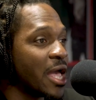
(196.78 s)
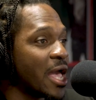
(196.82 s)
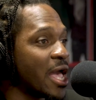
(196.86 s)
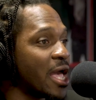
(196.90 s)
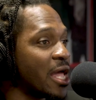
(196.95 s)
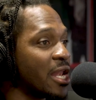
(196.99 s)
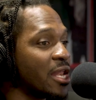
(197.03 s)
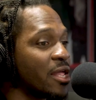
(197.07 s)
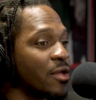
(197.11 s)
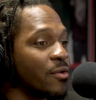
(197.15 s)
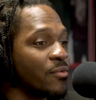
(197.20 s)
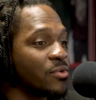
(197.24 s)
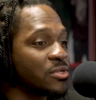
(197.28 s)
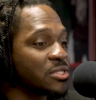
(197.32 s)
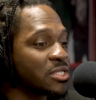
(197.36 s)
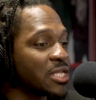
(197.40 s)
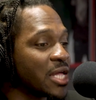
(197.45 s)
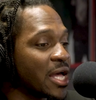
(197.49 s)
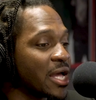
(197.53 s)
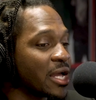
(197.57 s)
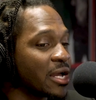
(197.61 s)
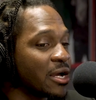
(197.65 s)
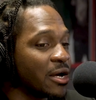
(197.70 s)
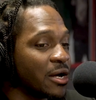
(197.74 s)
And he was
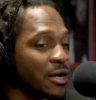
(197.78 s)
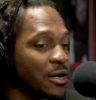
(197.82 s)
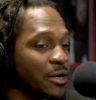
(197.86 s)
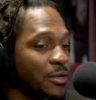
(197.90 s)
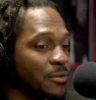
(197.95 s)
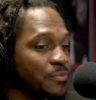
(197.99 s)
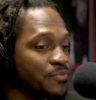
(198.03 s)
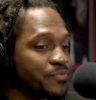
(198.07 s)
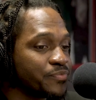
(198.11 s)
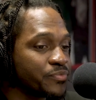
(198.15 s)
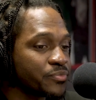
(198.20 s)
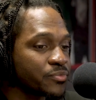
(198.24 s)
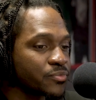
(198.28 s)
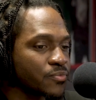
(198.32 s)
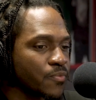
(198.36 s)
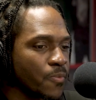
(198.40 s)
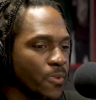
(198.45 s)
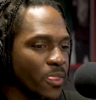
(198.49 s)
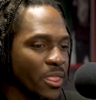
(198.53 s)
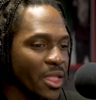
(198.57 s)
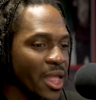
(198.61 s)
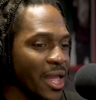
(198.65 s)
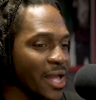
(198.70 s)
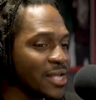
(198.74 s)
like,
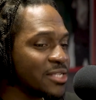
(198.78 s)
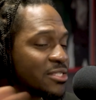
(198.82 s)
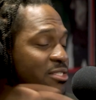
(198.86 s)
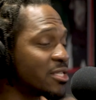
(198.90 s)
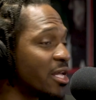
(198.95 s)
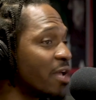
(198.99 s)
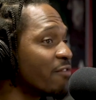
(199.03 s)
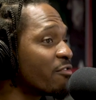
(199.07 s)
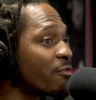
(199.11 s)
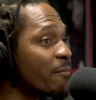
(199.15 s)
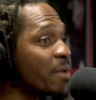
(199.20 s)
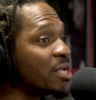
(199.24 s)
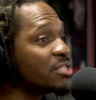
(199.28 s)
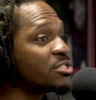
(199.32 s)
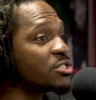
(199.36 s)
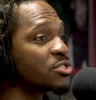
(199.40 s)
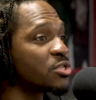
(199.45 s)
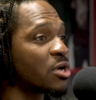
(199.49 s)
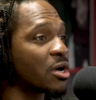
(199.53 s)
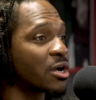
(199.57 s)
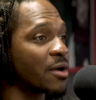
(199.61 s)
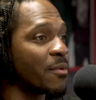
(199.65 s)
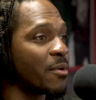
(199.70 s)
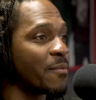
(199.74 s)
as the information
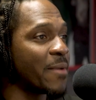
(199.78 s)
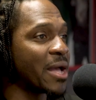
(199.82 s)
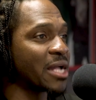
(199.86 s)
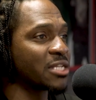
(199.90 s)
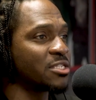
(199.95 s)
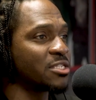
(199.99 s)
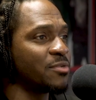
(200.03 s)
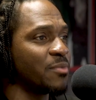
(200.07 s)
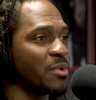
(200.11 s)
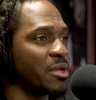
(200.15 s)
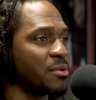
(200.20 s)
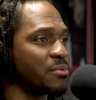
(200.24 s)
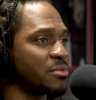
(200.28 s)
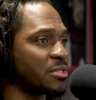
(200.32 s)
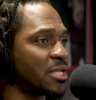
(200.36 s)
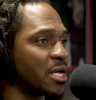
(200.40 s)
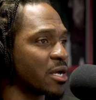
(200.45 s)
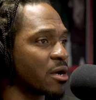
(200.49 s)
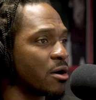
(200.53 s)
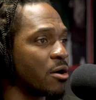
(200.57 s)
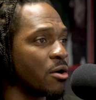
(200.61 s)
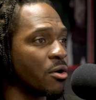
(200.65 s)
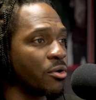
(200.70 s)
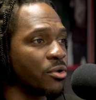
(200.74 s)
started coming back to me, it was like,
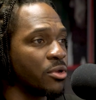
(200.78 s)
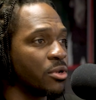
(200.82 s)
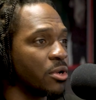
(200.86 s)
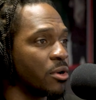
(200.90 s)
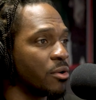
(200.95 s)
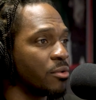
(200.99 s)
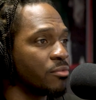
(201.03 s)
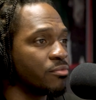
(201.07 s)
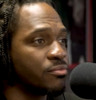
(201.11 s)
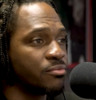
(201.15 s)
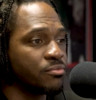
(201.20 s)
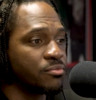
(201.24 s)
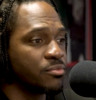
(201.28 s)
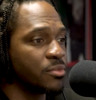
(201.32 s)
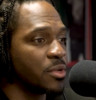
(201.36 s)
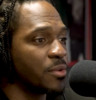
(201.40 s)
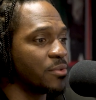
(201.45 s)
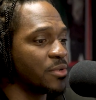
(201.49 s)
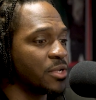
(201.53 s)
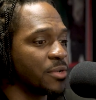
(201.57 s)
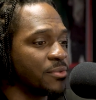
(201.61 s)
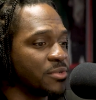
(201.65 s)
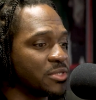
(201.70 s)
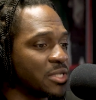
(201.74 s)
oh, you know, it
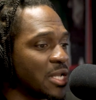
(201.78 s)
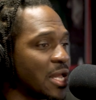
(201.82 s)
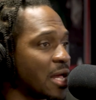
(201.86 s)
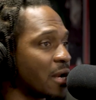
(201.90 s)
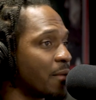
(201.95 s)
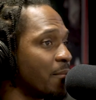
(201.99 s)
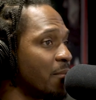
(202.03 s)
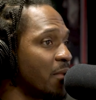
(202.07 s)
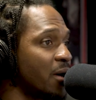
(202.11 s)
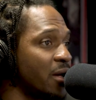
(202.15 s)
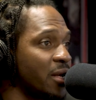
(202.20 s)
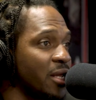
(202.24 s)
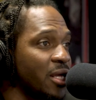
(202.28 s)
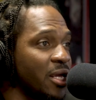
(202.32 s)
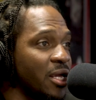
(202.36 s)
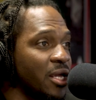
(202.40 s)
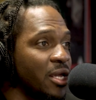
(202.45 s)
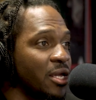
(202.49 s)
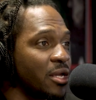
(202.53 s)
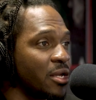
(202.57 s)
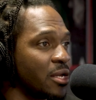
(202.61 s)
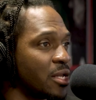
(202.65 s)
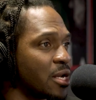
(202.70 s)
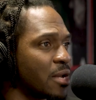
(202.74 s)
was a lot of
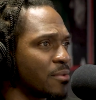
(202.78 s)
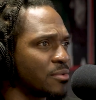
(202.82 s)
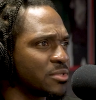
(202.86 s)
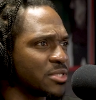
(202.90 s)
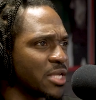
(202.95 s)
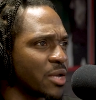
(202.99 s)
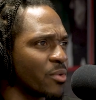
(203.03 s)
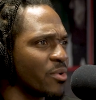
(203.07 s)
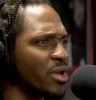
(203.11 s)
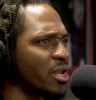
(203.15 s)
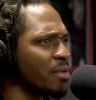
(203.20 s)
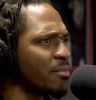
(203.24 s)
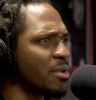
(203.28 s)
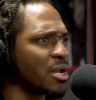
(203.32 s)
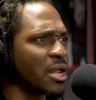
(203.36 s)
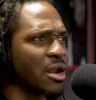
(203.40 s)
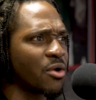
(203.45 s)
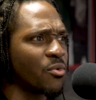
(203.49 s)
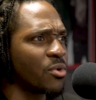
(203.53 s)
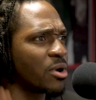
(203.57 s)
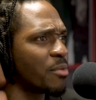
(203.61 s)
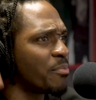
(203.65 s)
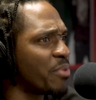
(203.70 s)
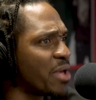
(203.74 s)
money. And I was like, wait a minute, I don't
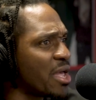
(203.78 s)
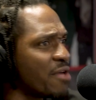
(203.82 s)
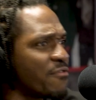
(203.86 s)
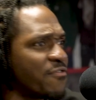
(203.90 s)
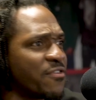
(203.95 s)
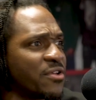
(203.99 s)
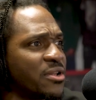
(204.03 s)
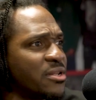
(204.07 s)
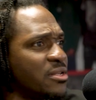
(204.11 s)
want to pay for